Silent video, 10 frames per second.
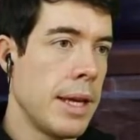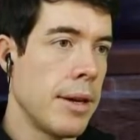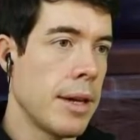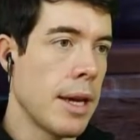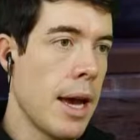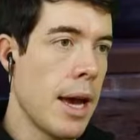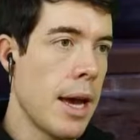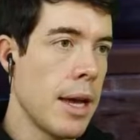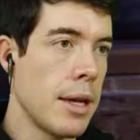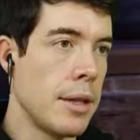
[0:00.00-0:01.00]

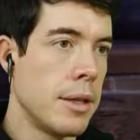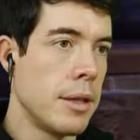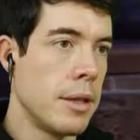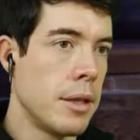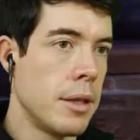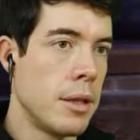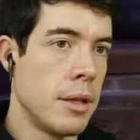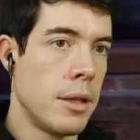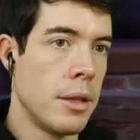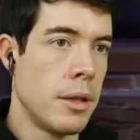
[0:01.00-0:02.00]
Okay.
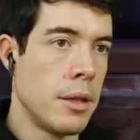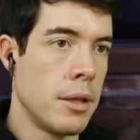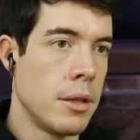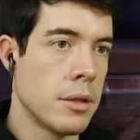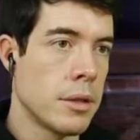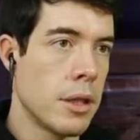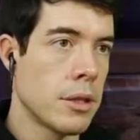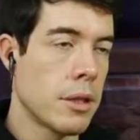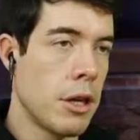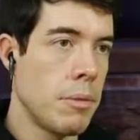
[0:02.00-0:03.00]
So
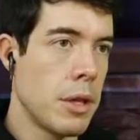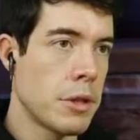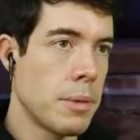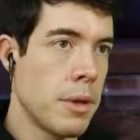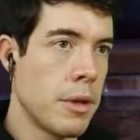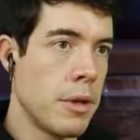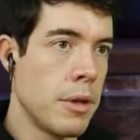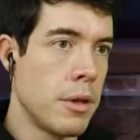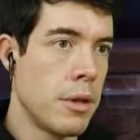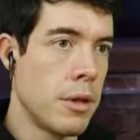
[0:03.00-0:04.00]
let's go up this one.
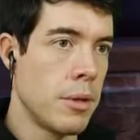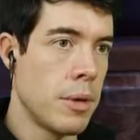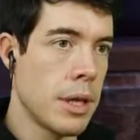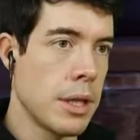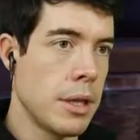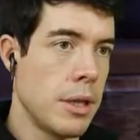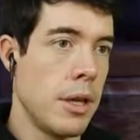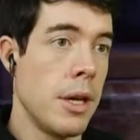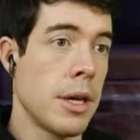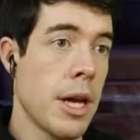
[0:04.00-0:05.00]
What?
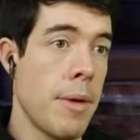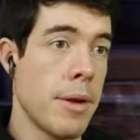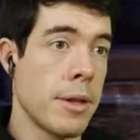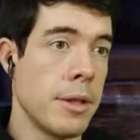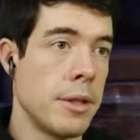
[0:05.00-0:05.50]
Go on.